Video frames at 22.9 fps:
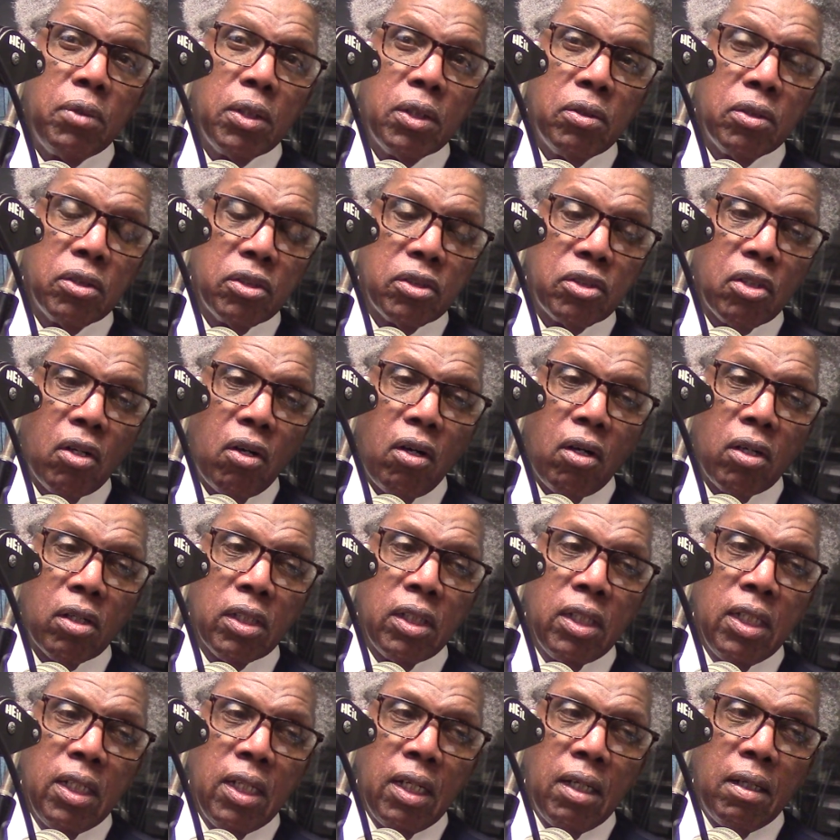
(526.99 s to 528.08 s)
We're going to talk
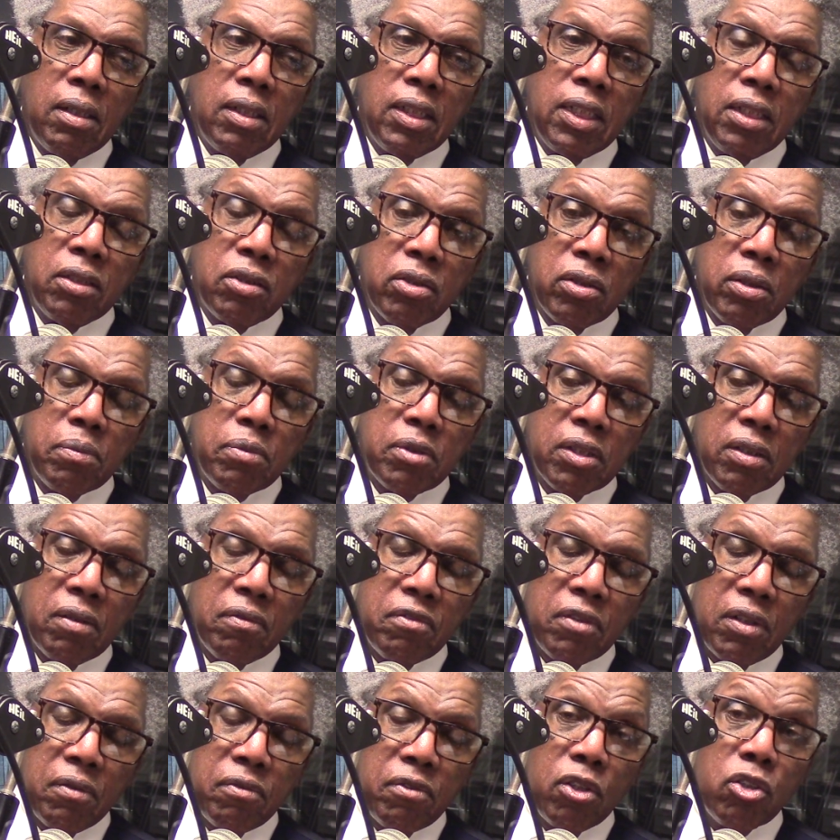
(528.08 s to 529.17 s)
in terms of
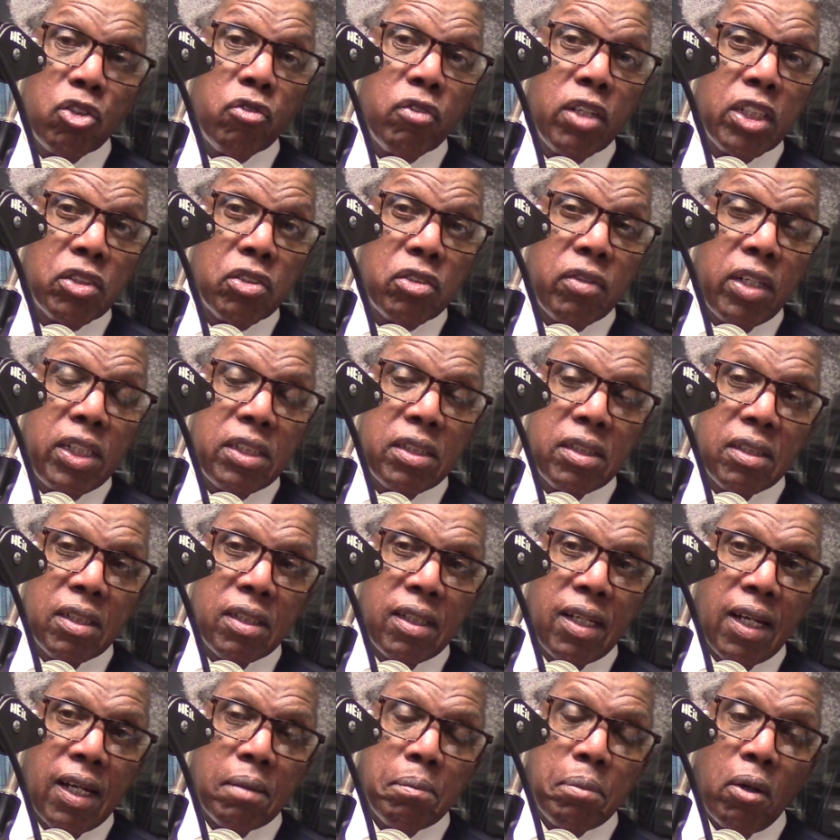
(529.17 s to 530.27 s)
voter registration in
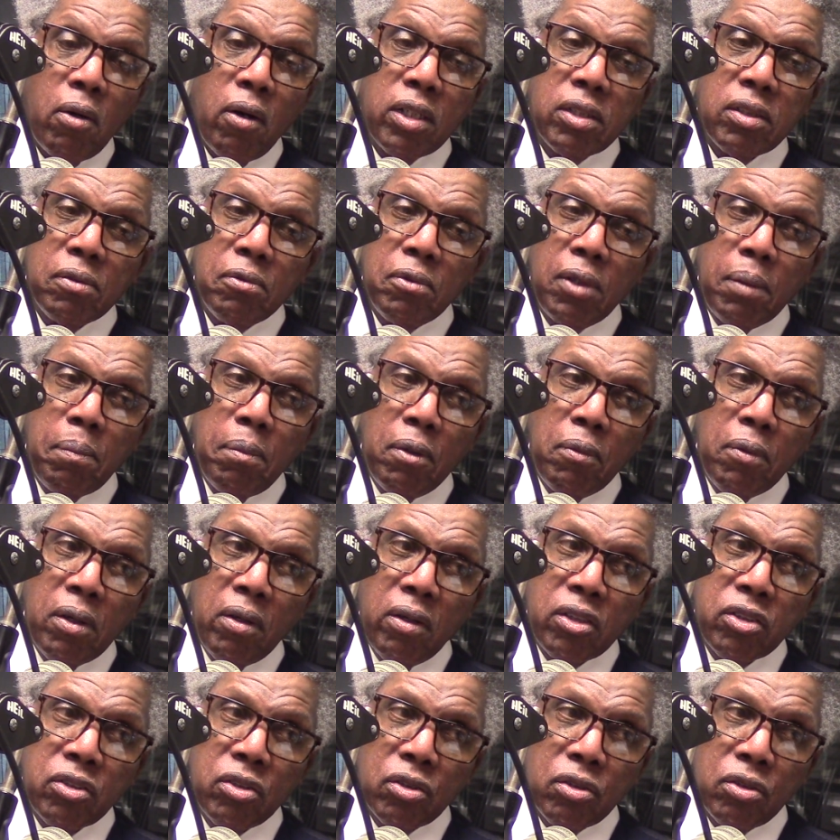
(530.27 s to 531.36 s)
a nonpartisan way, but we're
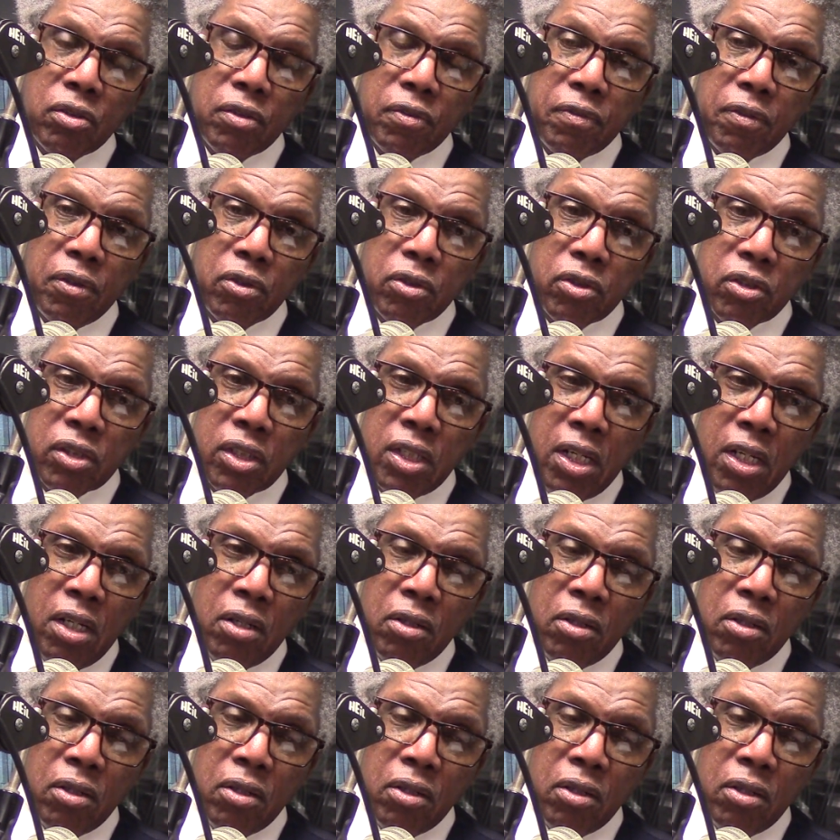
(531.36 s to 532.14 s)
also going to focus